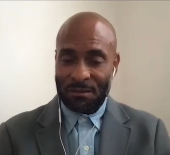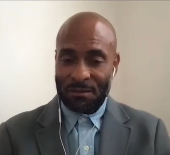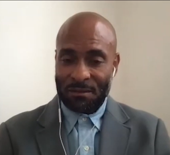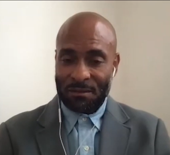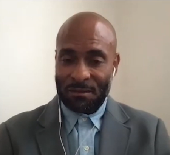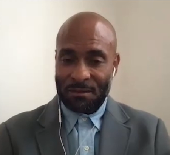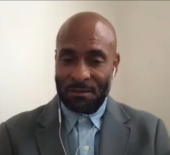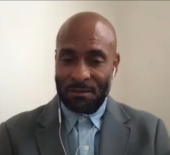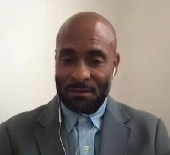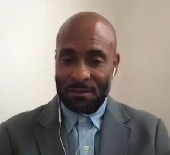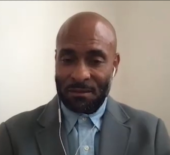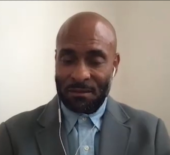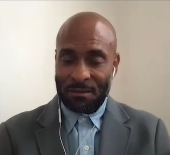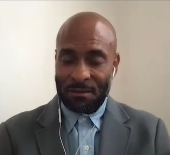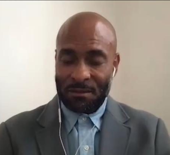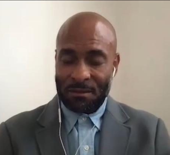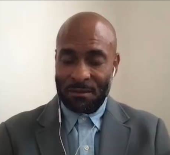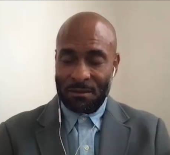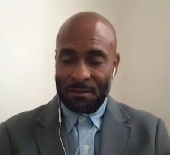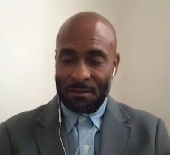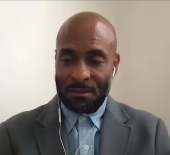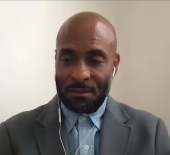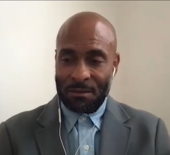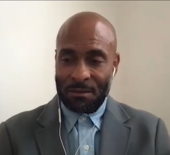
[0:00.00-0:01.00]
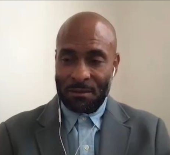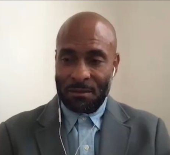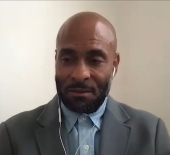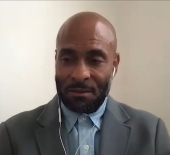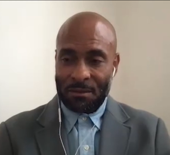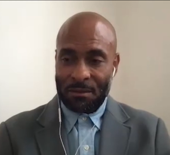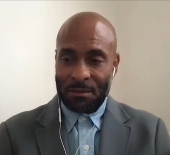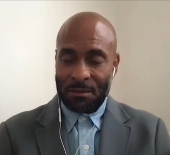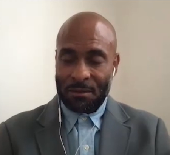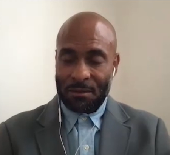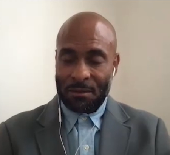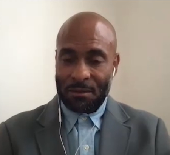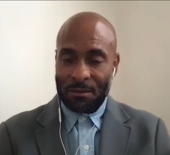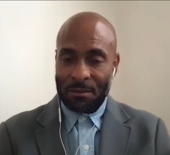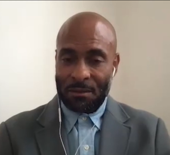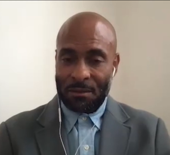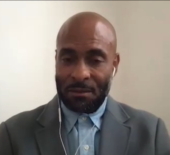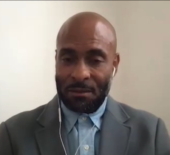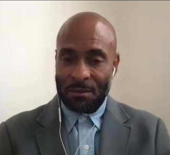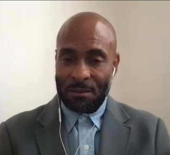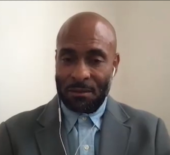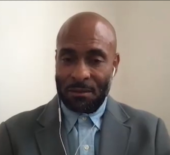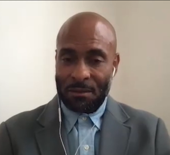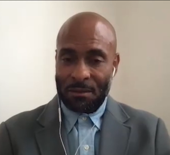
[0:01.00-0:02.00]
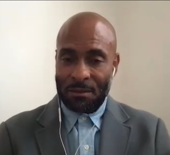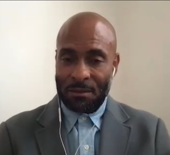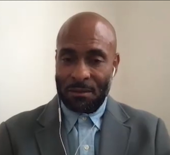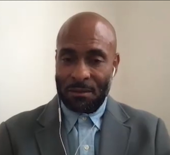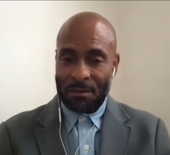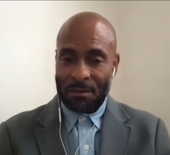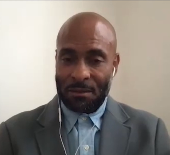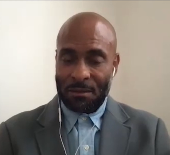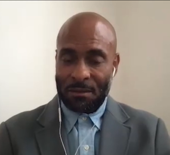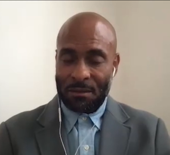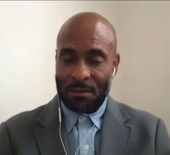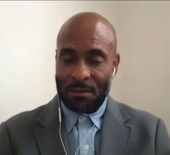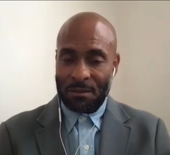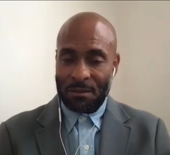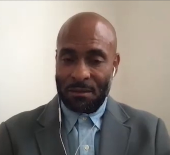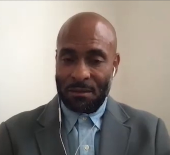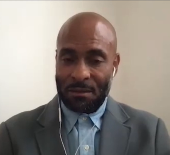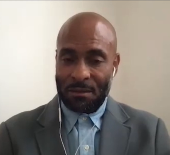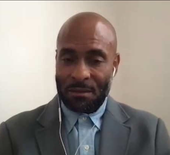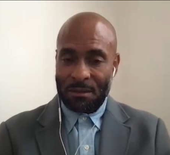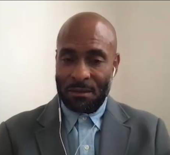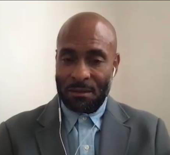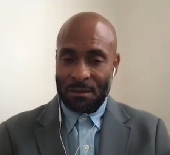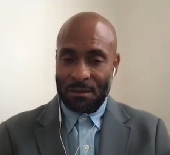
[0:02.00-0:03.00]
Nobody speaks.